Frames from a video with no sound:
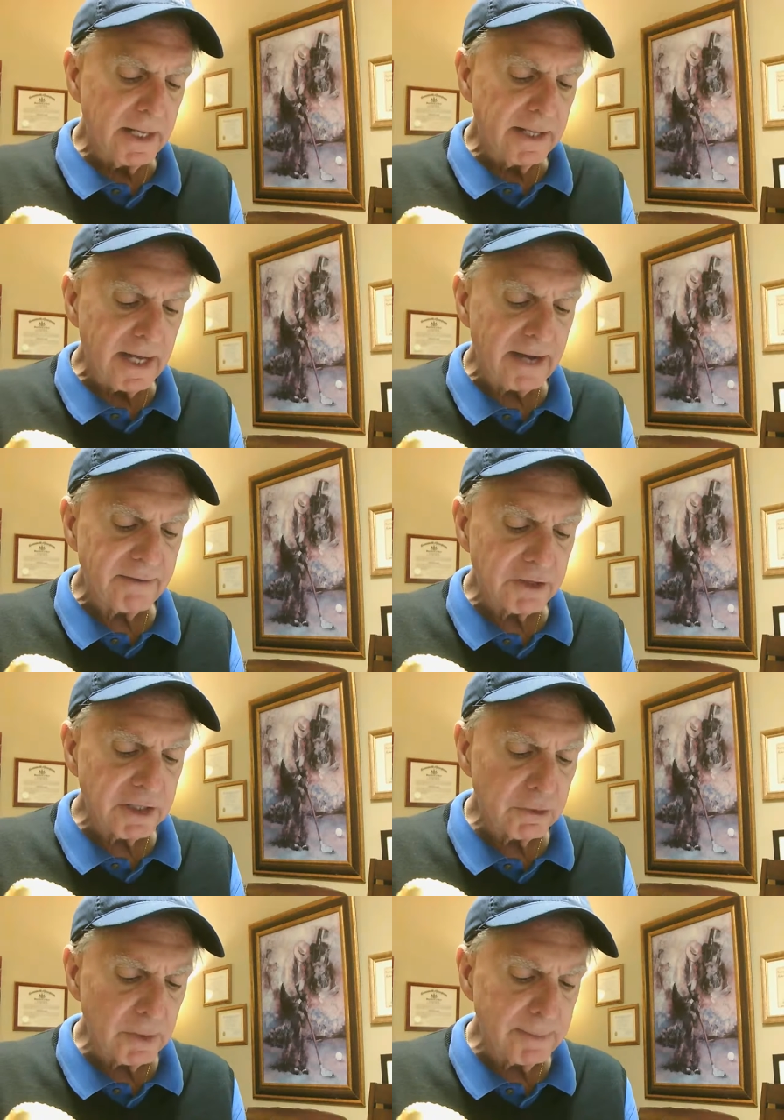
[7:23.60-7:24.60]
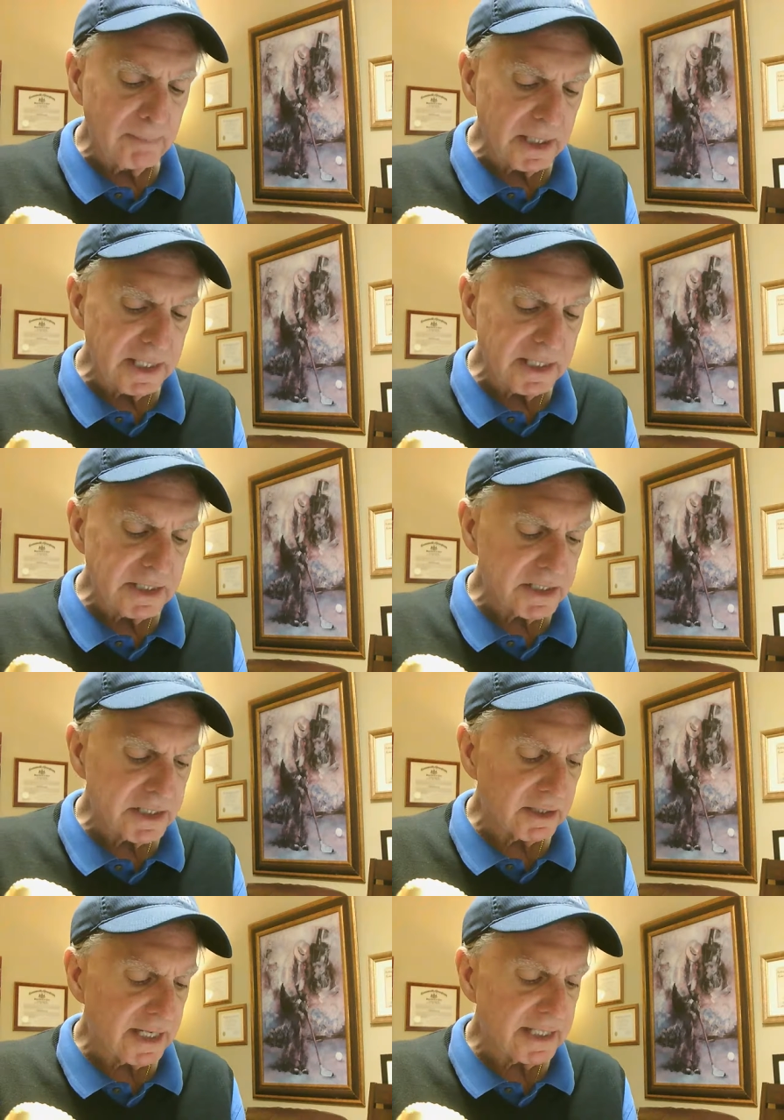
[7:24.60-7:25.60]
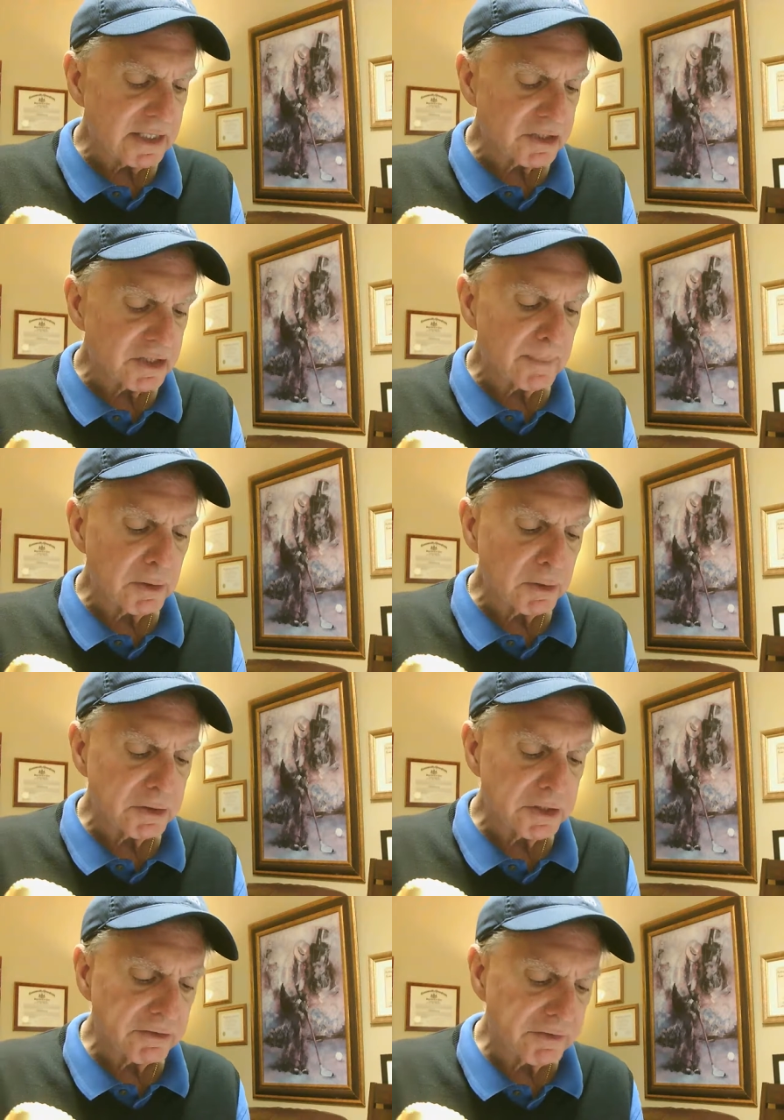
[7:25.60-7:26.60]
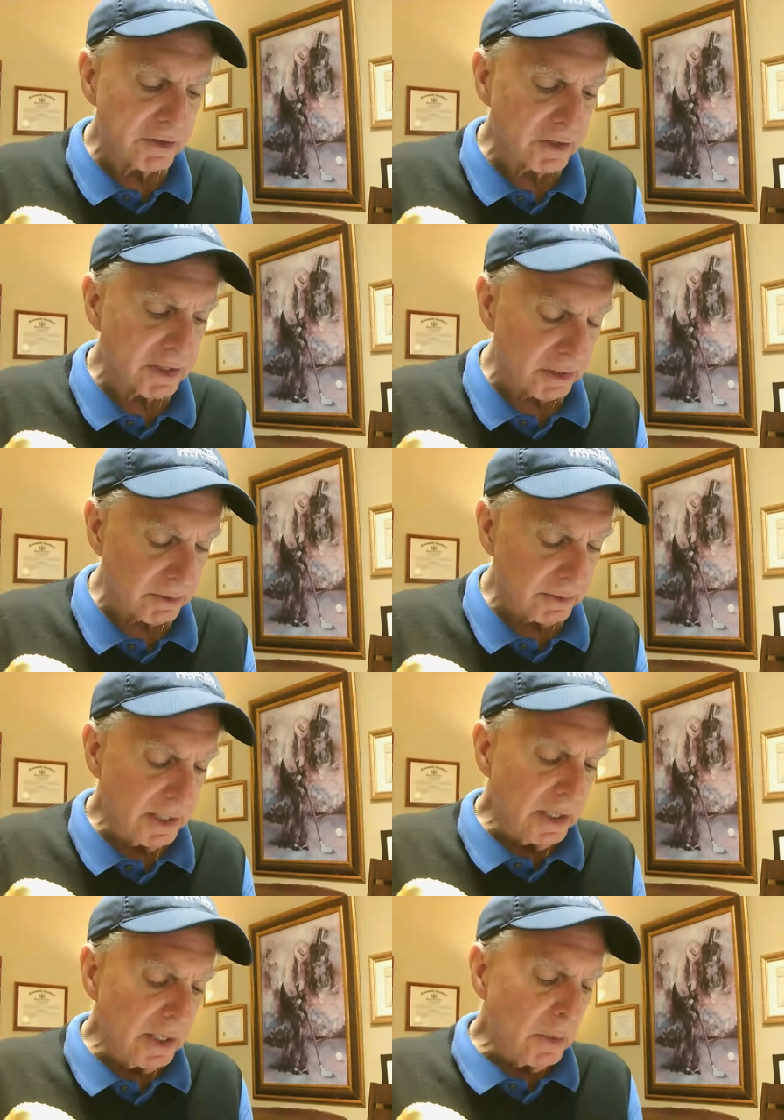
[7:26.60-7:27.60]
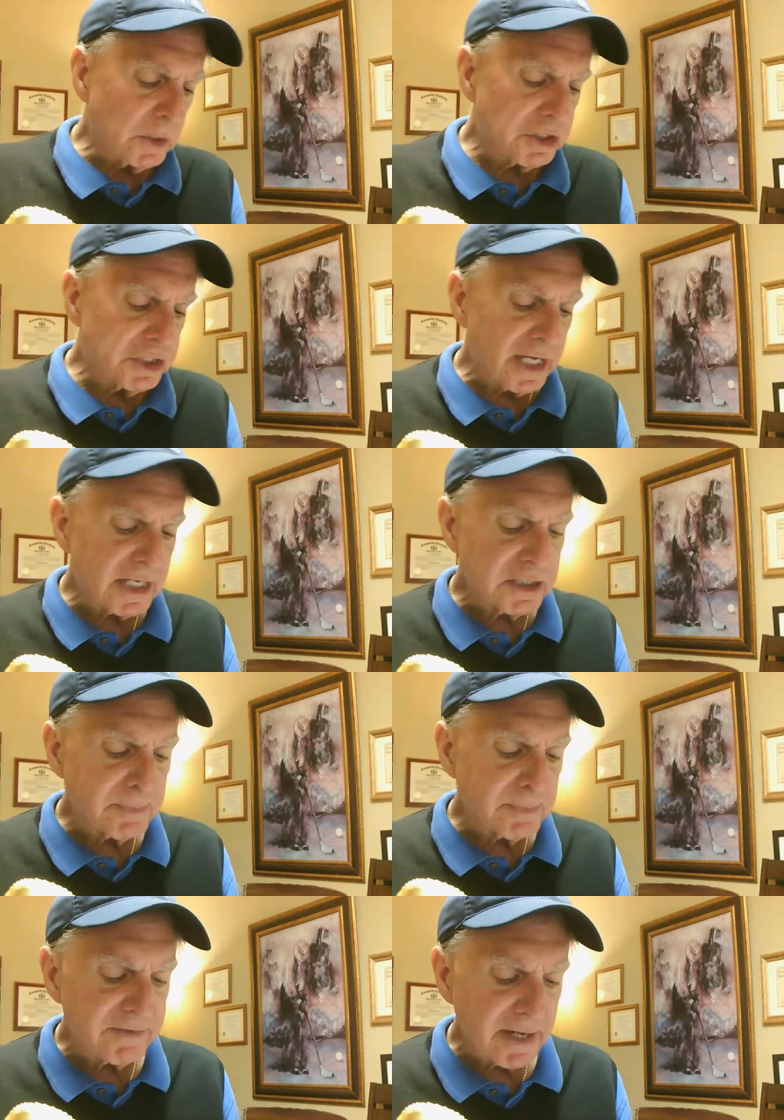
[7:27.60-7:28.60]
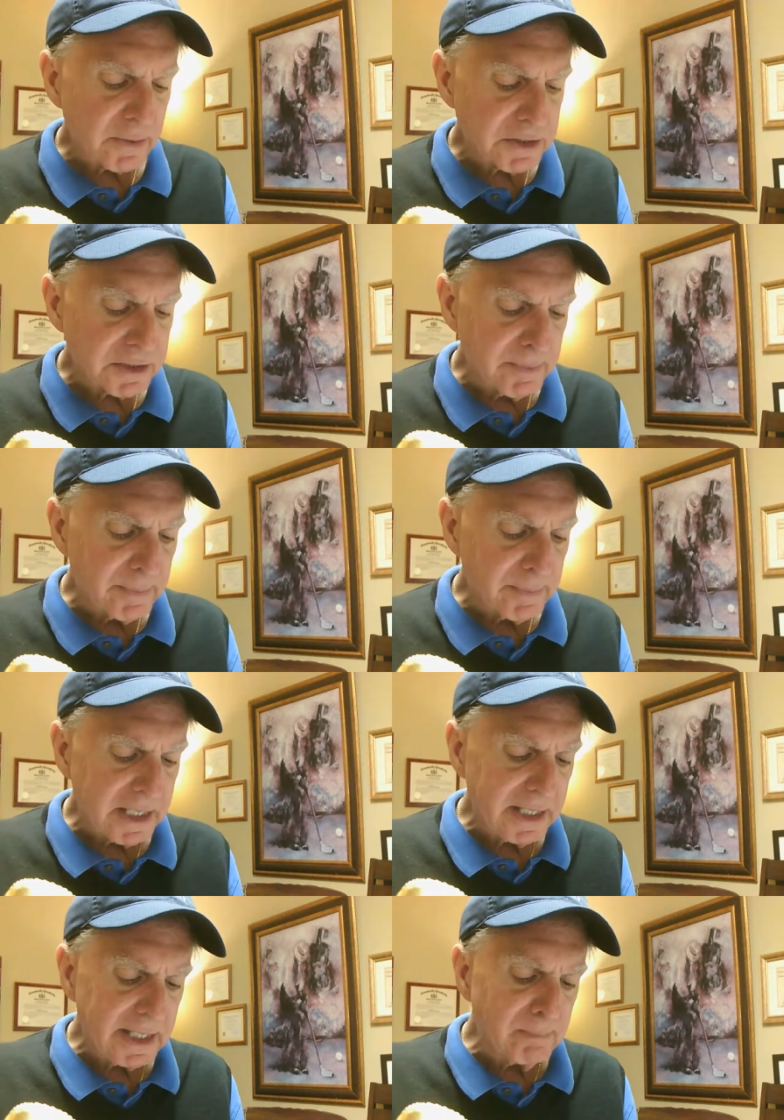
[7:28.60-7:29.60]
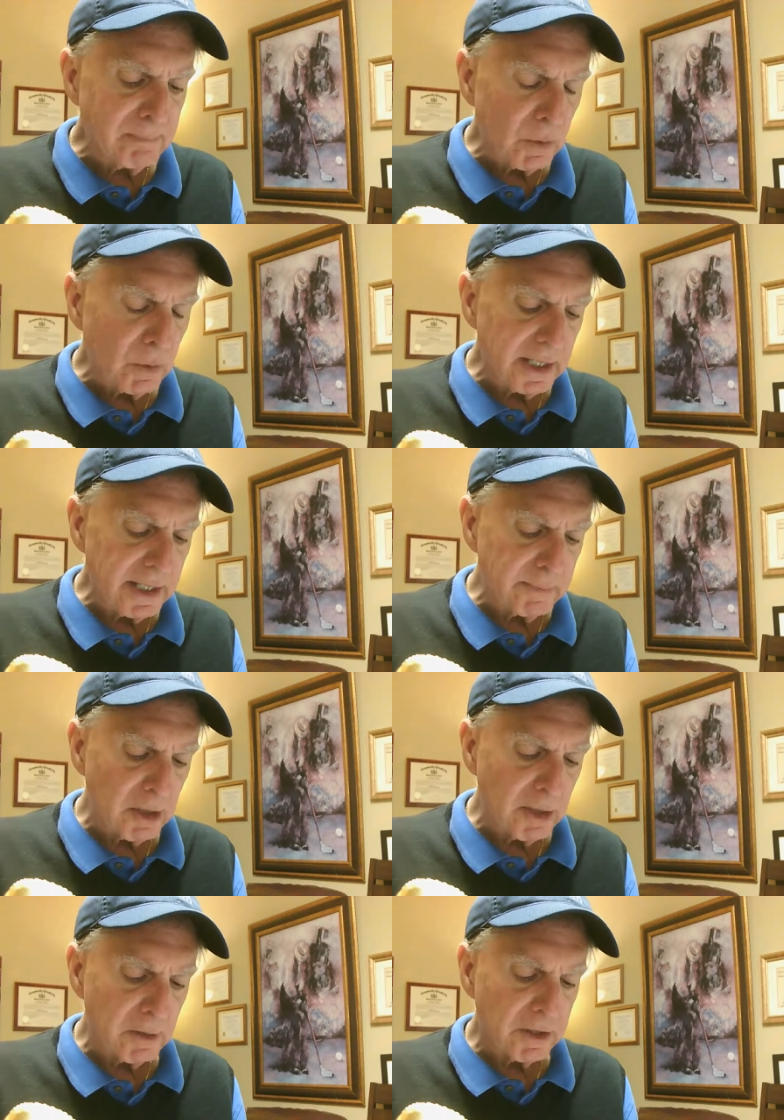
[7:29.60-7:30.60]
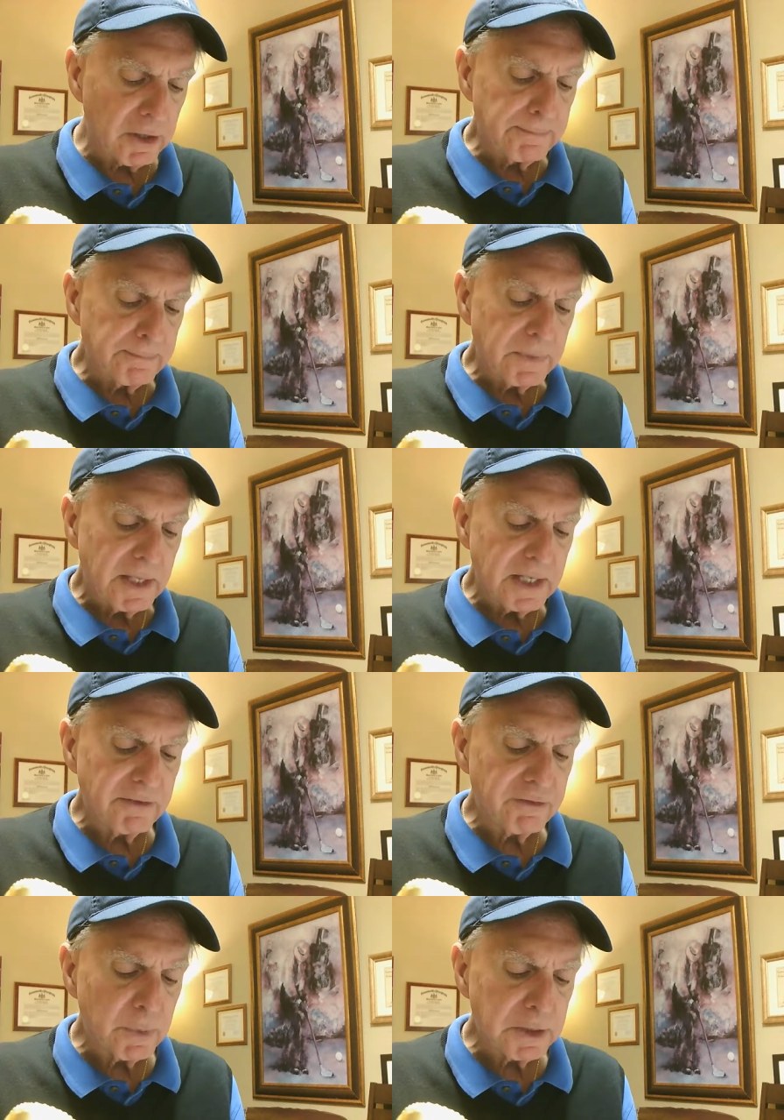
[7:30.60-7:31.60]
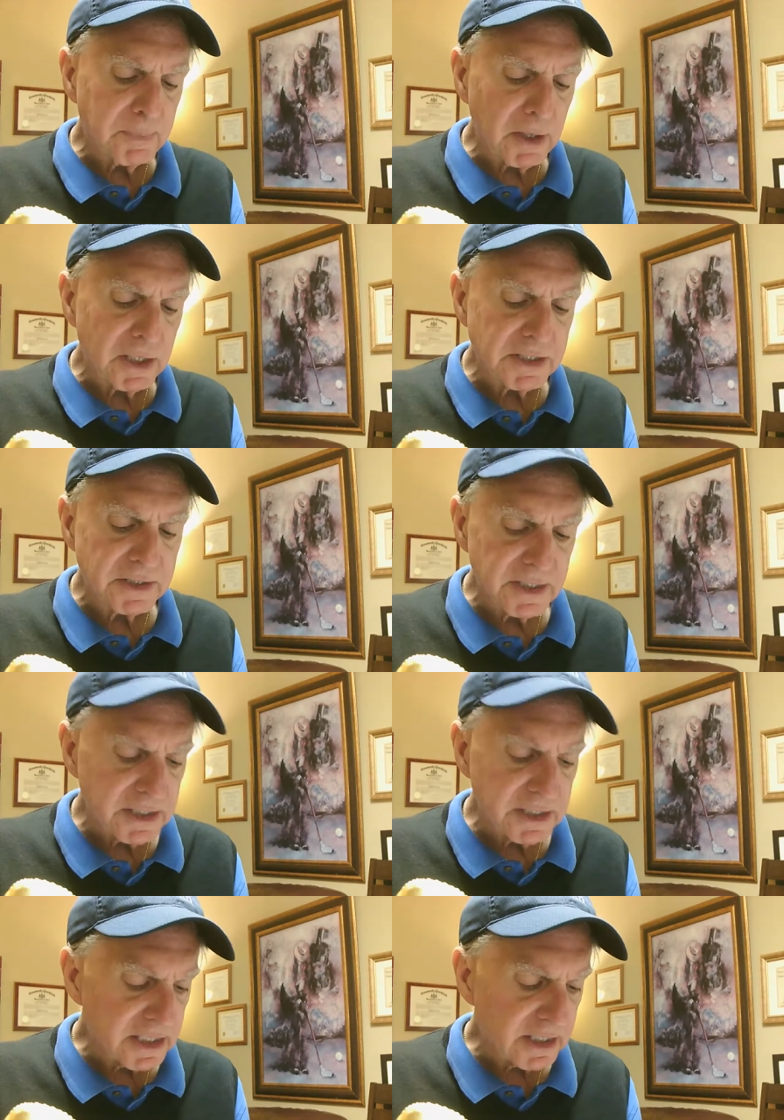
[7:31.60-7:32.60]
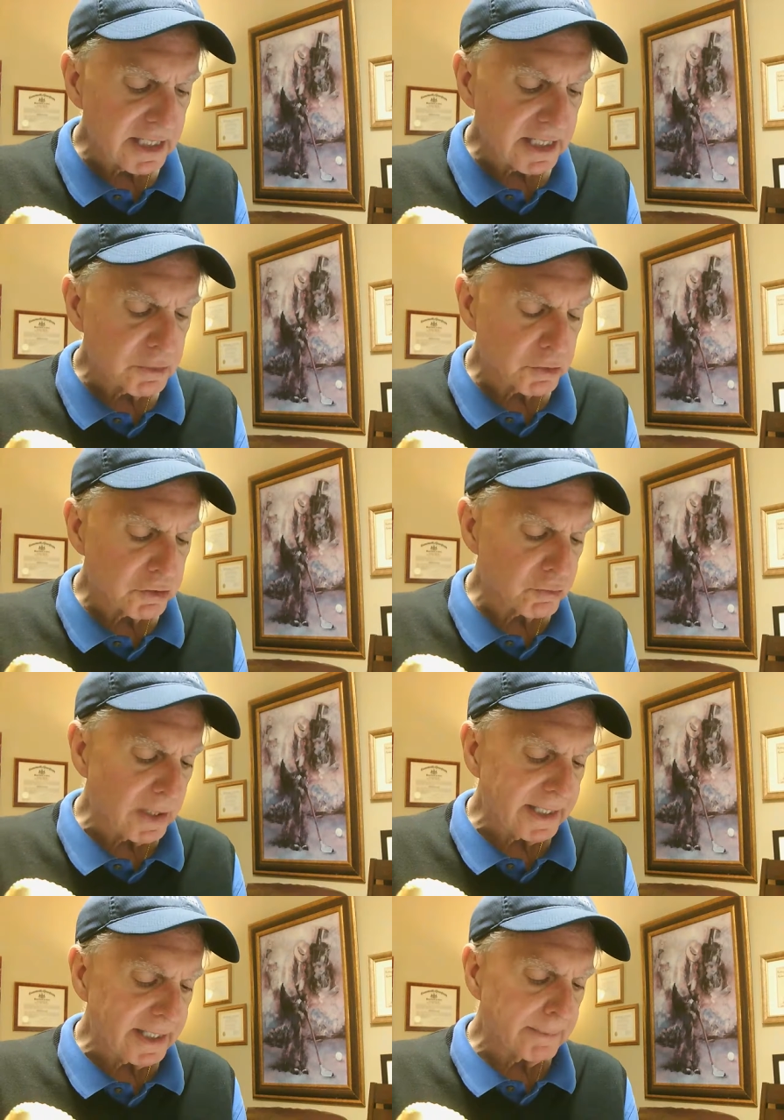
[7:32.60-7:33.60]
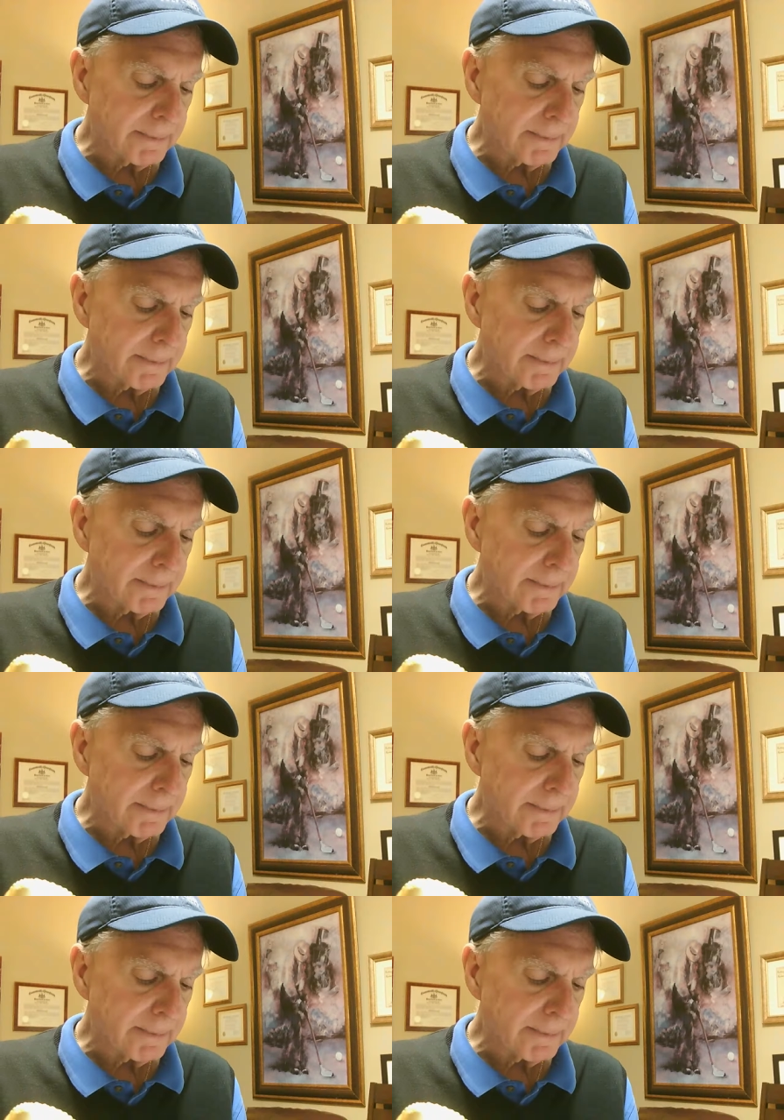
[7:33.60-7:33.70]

The African green monkey cell line does not produce interferon at all. When challenged by viruses mimicking Ebola and Marburg, the different responses of these cell lines were striking.